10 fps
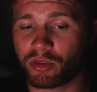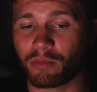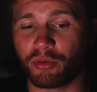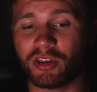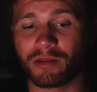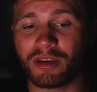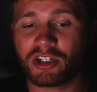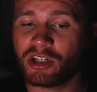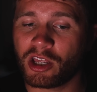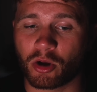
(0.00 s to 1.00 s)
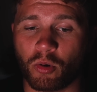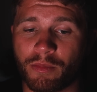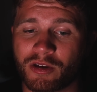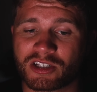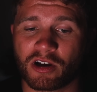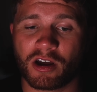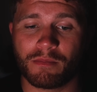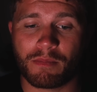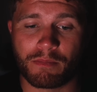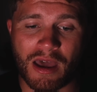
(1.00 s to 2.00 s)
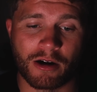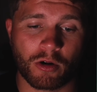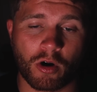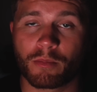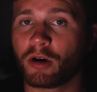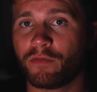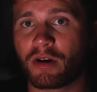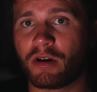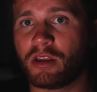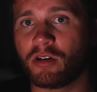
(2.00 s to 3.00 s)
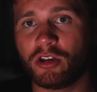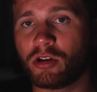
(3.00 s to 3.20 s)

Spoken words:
with Complete the Mission, Equip Catan Pattern Armor, very good.